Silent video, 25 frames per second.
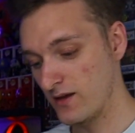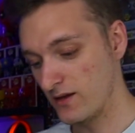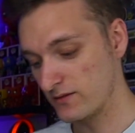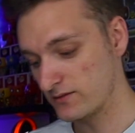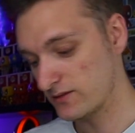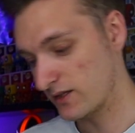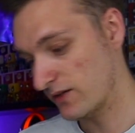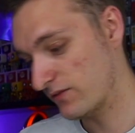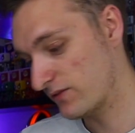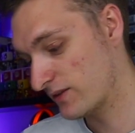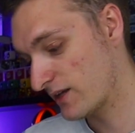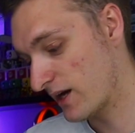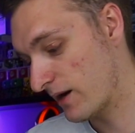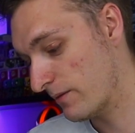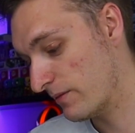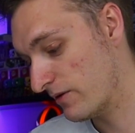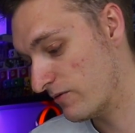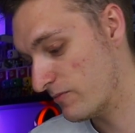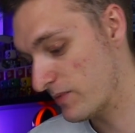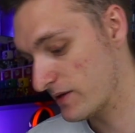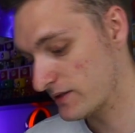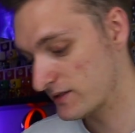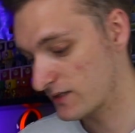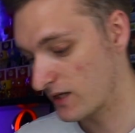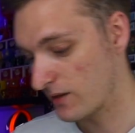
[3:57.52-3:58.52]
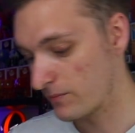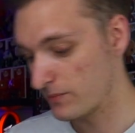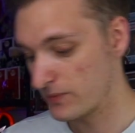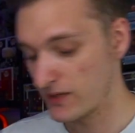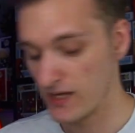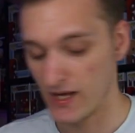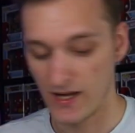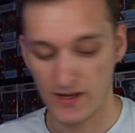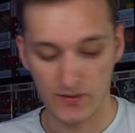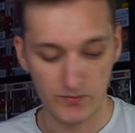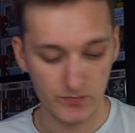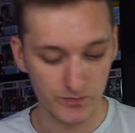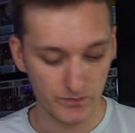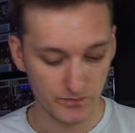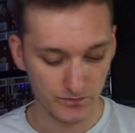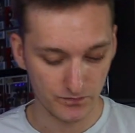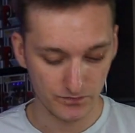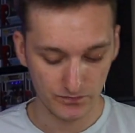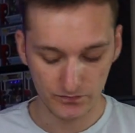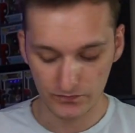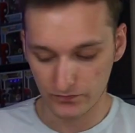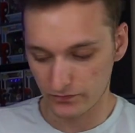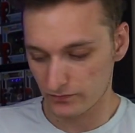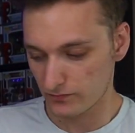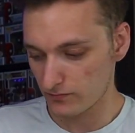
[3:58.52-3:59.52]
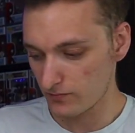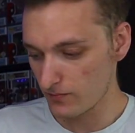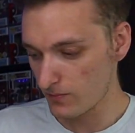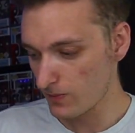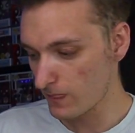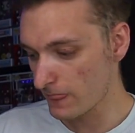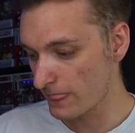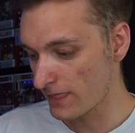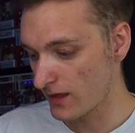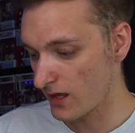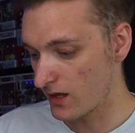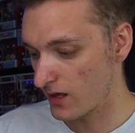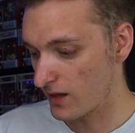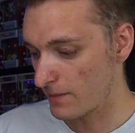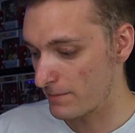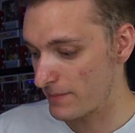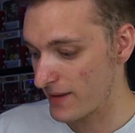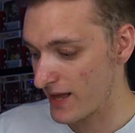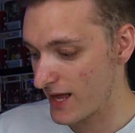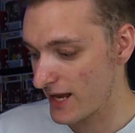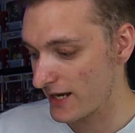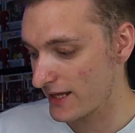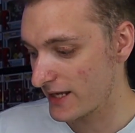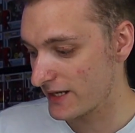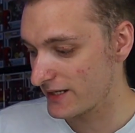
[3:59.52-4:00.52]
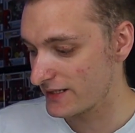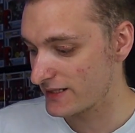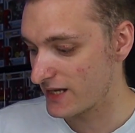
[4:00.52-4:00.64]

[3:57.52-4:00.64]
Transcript: Don't know if the camera picked up, but yeah, barely any